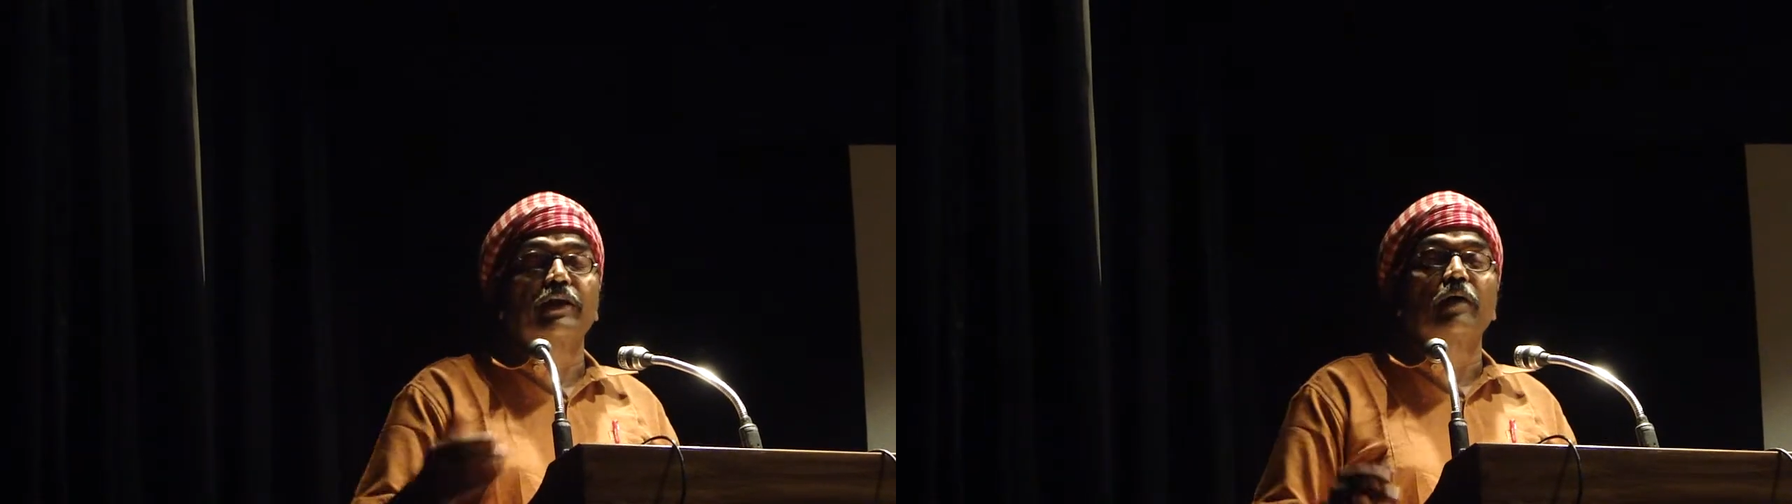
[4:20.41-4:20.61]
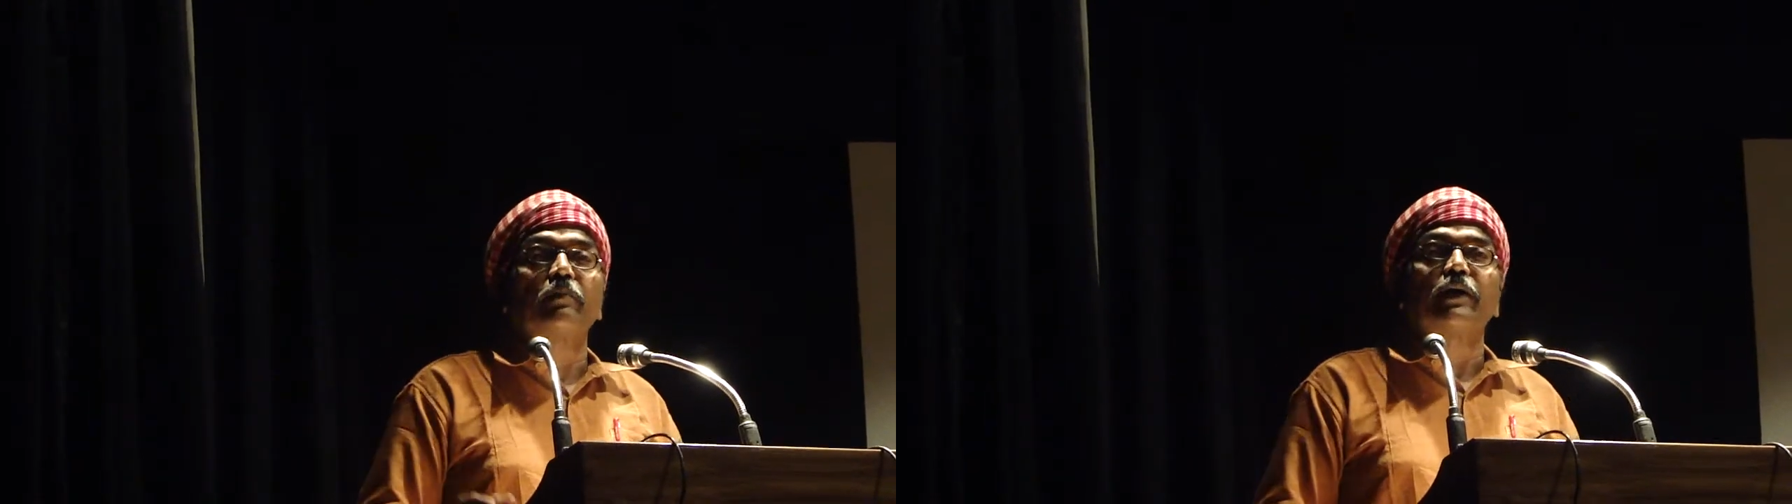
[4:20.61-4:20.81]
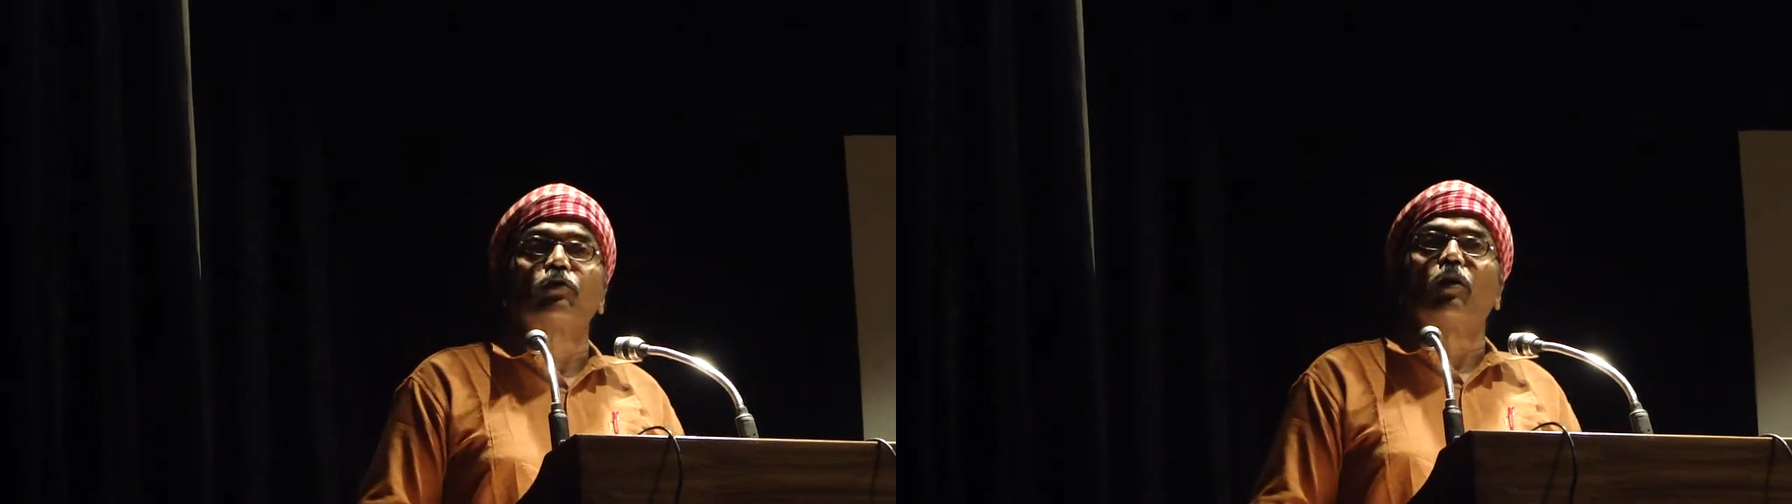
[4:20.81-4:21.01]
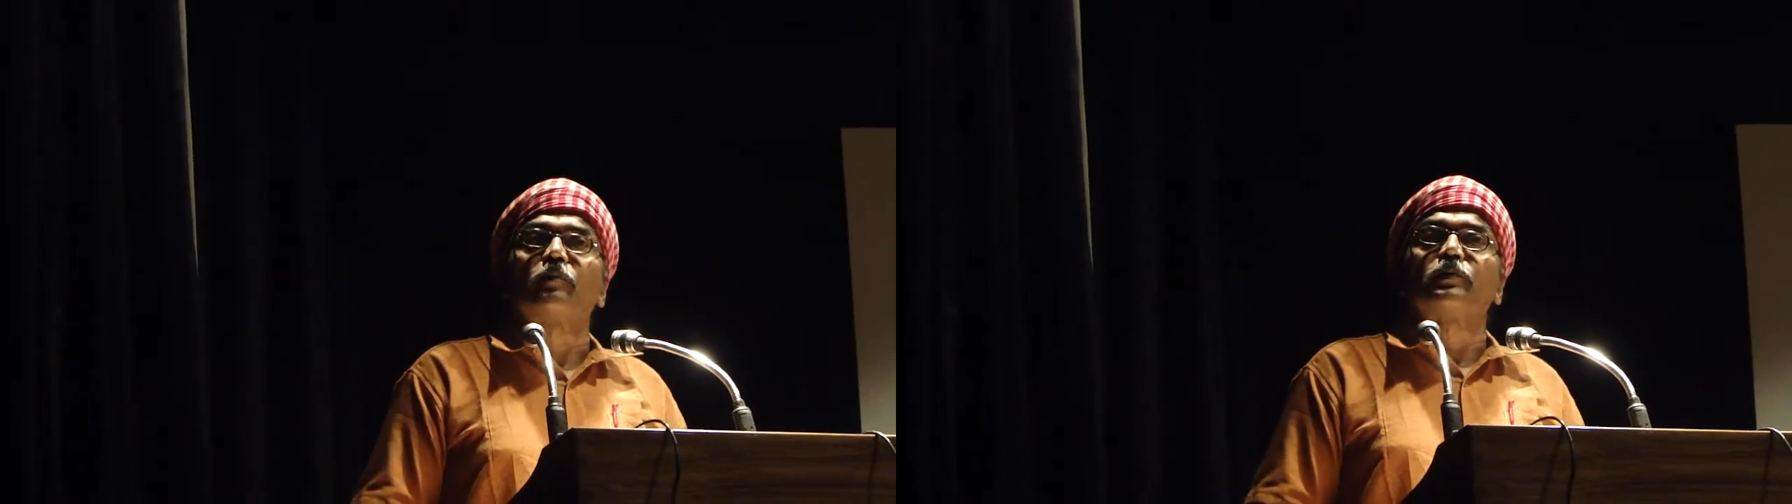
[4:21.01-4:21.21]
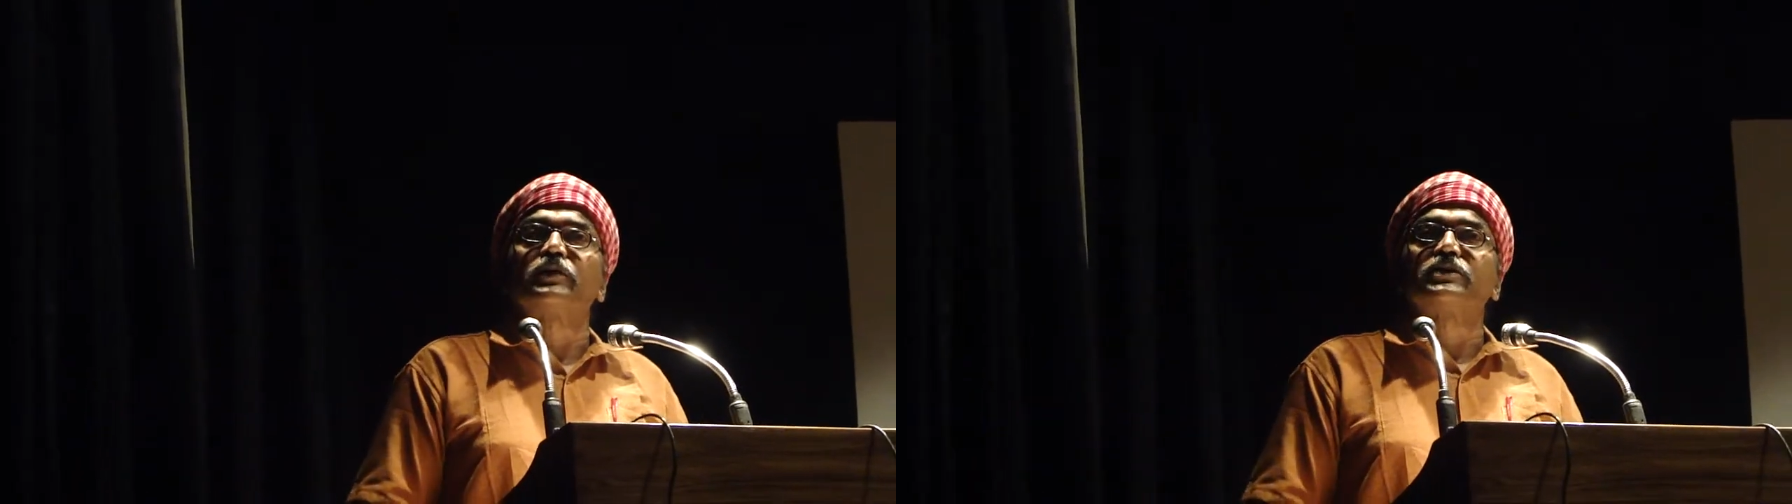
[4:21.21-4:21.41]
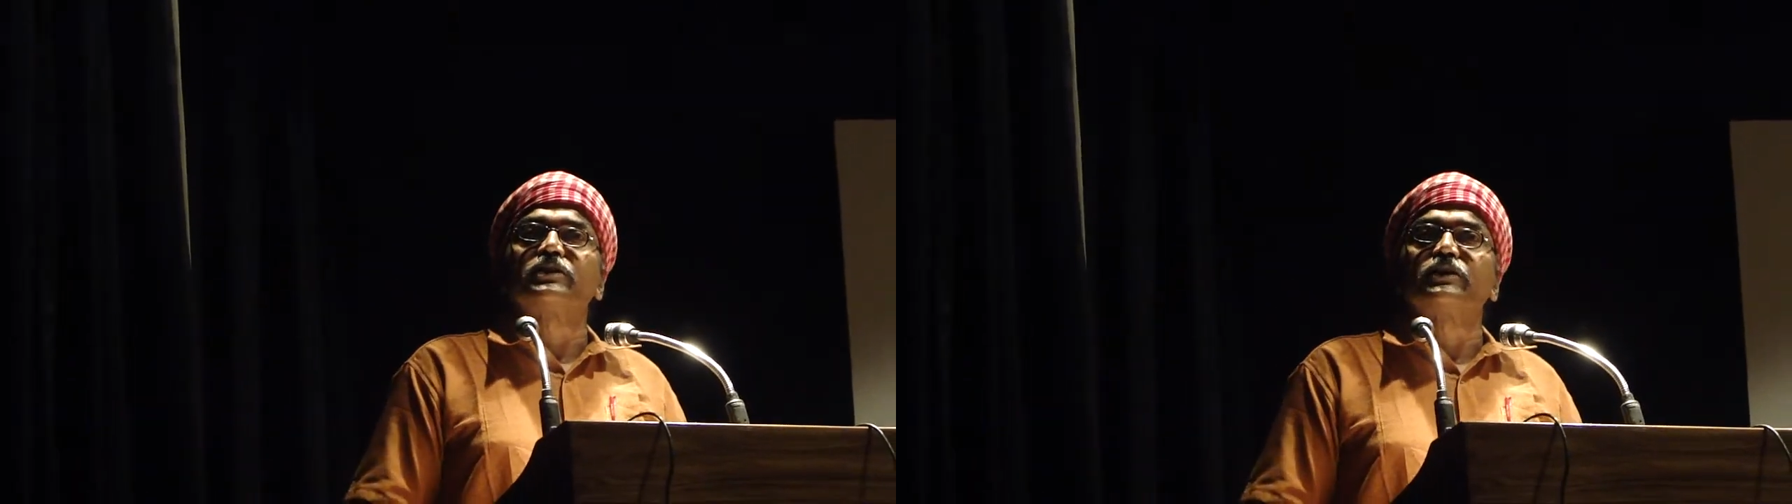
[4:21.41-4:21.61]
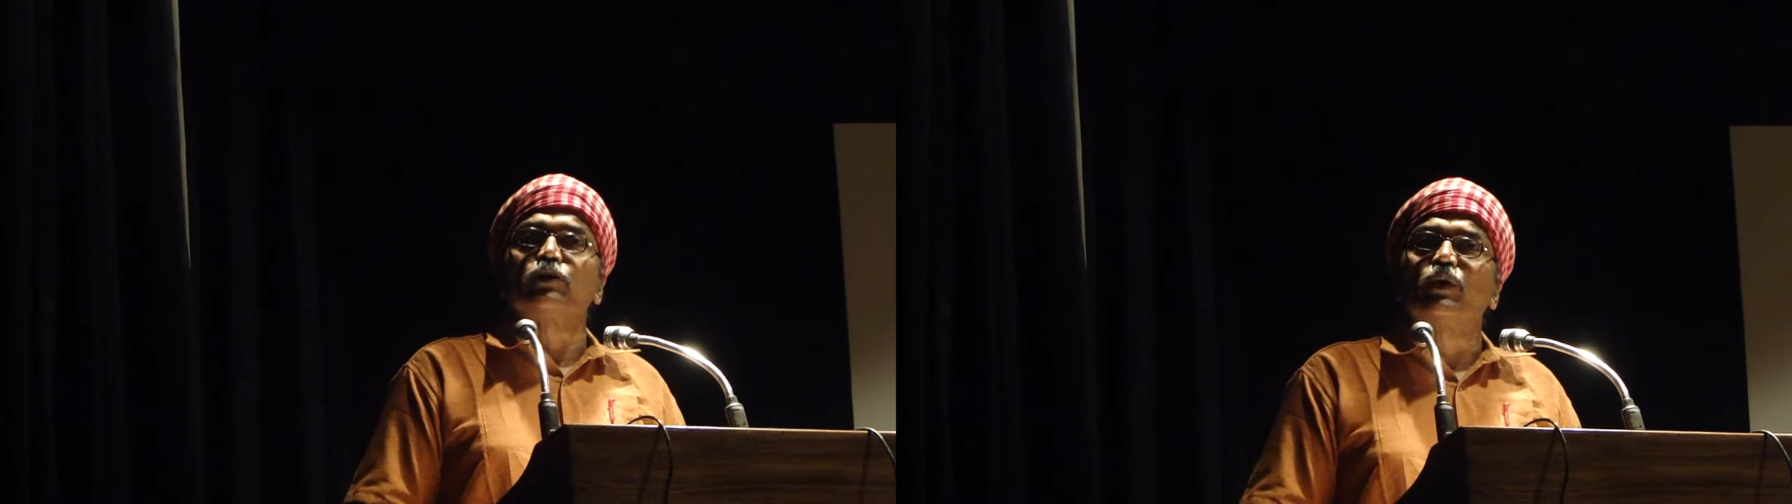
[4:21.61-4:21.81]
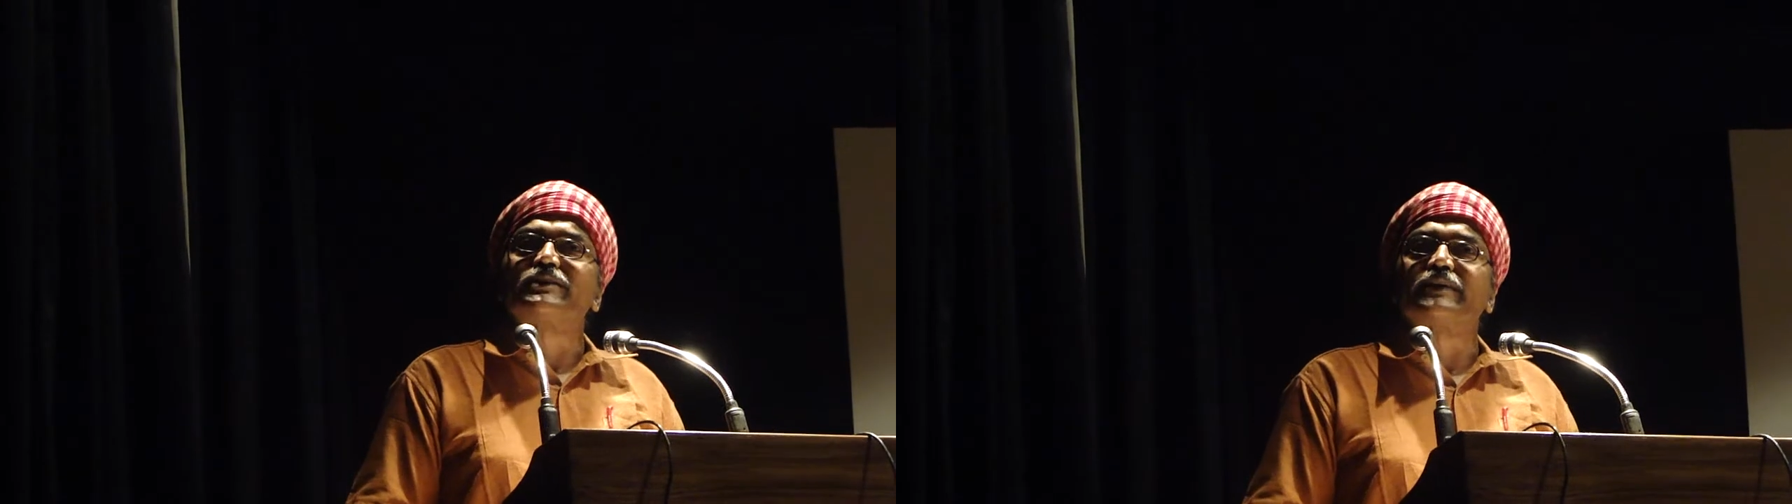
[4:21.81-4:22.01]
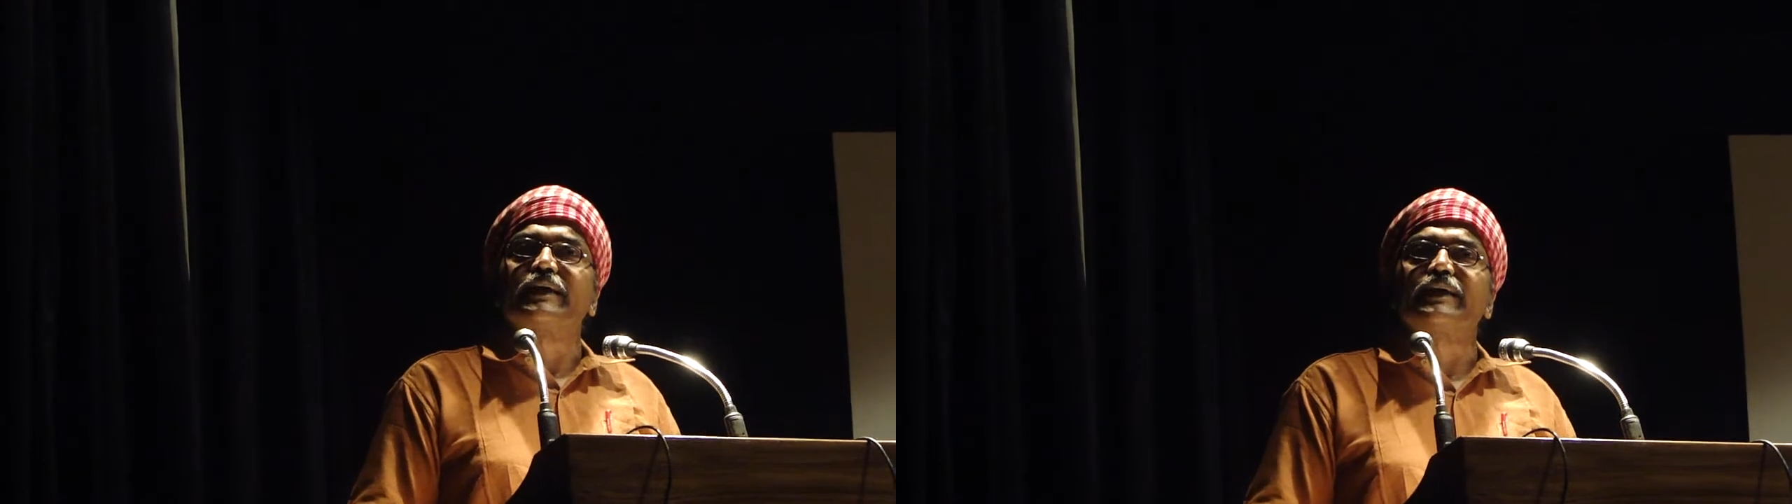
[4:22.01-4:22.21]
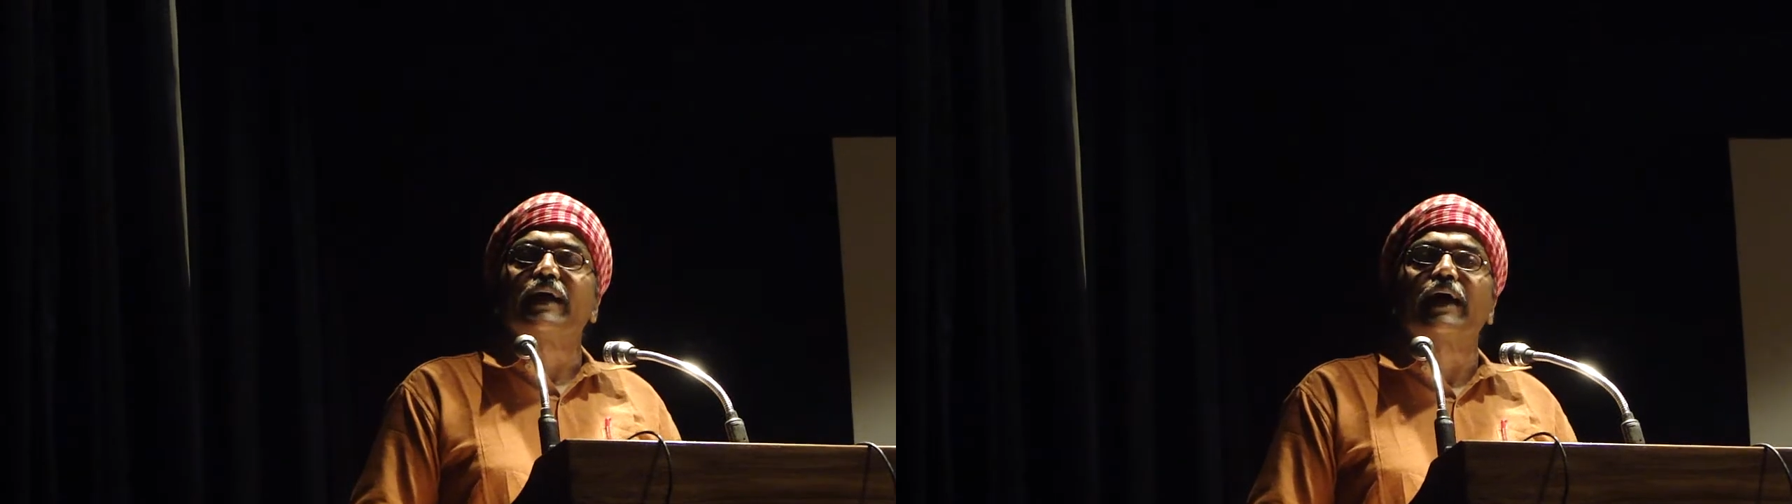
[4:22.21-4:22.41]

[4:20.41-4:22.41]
Carbide Corporation USA